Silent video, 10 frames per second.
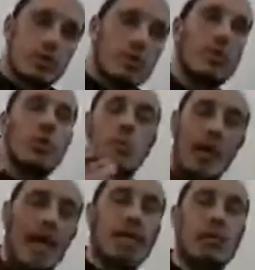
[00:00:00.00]
to
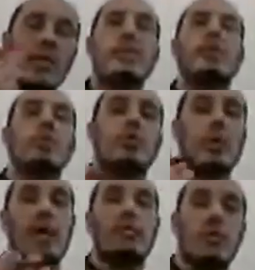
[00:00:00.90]
other people who used to
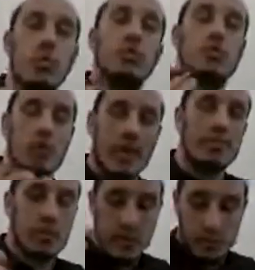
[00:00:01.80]
come who used to come
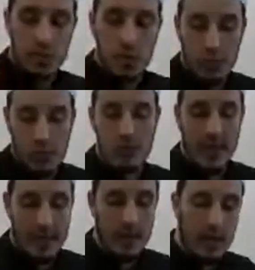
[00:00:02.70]
to, to, to
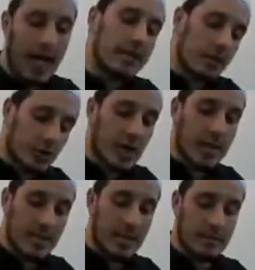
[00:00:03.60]
Mecca, other
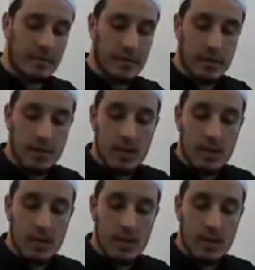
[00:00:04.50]
tribes and everything.